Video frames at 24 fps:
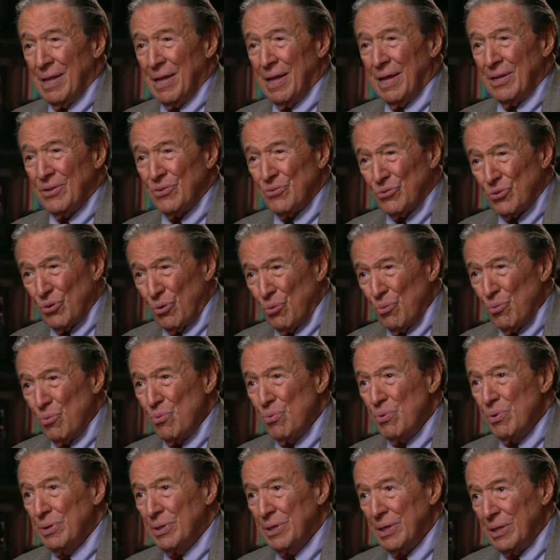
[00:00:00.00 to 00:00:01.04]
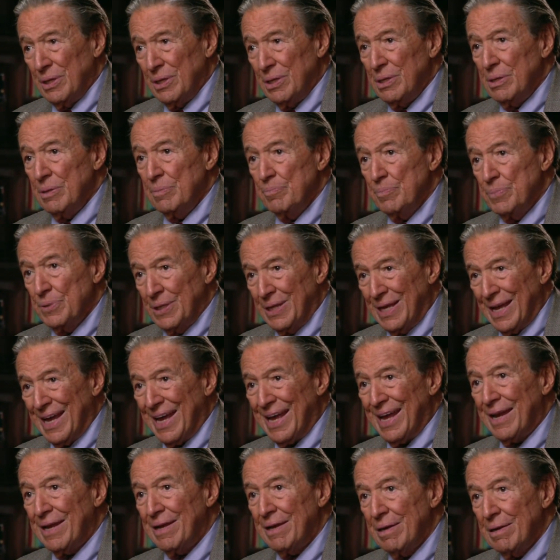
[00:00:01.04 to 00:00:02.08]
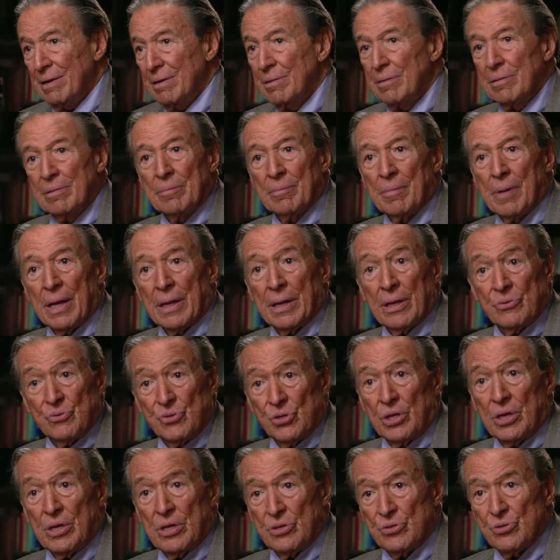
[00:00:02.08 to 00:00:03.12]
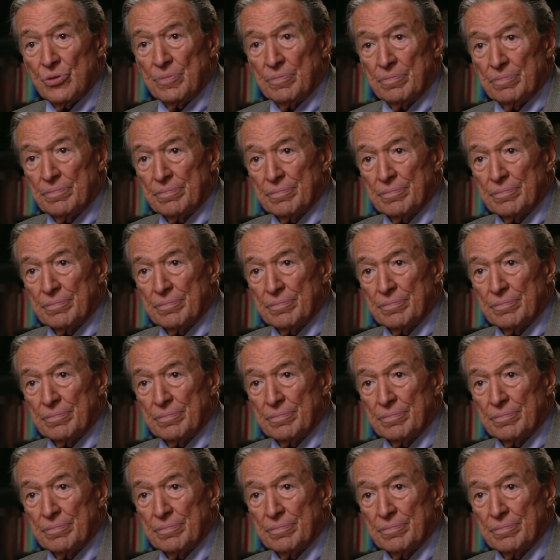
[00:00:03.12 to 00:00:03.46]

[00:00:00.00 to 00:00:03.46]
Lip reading: And so he began my education.